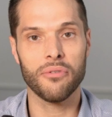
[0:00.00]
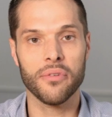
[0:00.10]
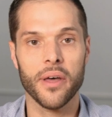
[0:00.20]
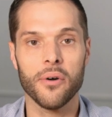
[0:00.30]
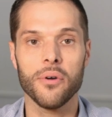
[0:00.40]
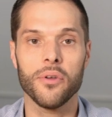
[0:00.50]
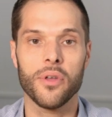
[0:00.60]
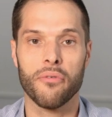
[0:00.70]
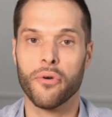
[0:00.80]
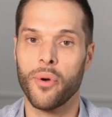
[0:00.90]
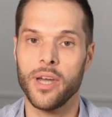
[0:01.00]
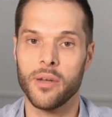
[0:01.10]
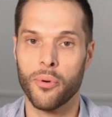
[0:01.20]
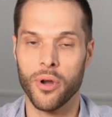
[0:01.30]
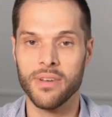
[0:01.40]
flow you have created
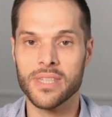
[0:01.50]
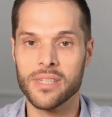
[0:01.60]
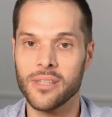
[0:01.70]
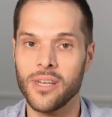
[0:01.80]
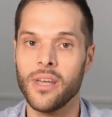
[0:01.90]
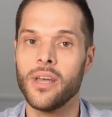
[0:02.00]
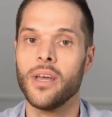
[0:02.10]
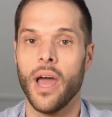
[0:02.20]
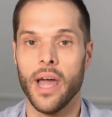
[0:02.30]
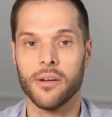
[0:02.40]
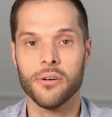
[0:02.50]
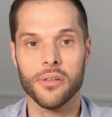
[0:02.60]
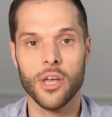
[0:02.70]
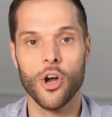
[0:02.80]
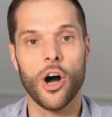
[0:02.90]
previously, and
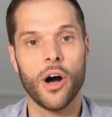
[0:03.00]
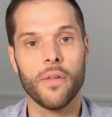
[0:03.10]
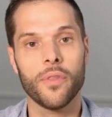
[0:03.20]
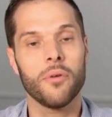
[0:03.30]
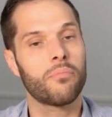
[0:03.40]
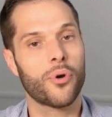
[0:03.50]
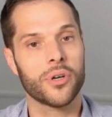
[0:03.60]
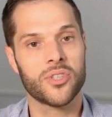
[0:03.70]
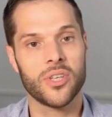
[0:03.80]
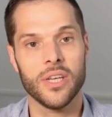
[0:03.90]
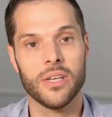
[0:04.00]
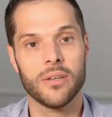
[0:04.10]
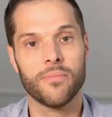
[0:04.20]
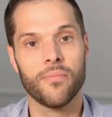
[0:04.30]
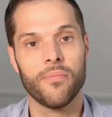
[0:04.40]
click on Proceed.
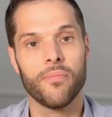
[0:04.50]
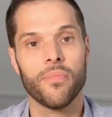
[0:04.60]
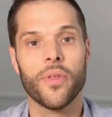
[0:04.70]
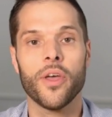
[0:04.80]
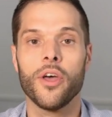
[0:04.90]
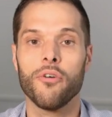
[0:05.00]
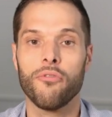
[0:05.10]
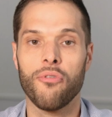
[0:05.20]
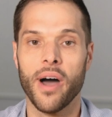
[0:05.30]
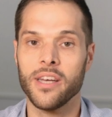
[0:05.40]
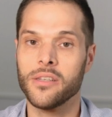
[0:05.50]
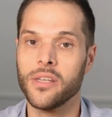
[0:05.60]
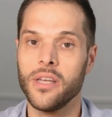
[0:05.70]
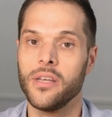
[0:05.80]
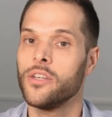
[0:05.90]

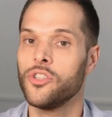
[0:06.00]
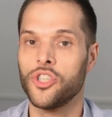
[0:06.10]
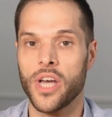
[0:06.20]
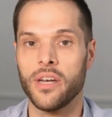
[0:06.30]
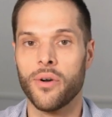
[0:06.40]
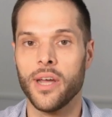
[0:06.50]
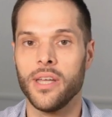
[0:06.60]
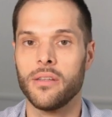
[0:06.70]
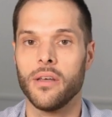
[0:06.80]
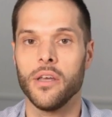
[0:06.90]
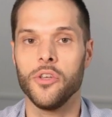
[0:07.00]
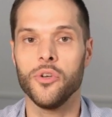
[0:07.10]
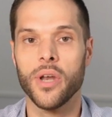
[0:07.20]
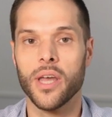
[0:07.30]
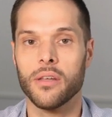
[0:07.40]
Finally, generate a
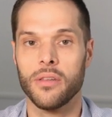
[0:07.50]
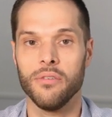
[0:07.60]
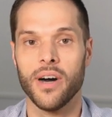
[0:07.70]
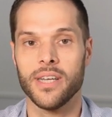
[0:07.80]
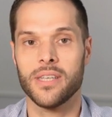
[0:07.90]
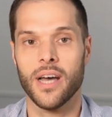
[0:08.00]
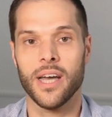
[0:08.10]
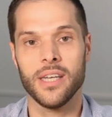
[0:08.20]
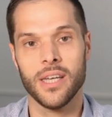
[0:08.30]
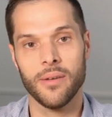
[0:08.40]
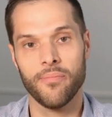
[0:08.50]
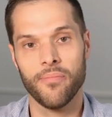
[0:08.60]
unique device ID.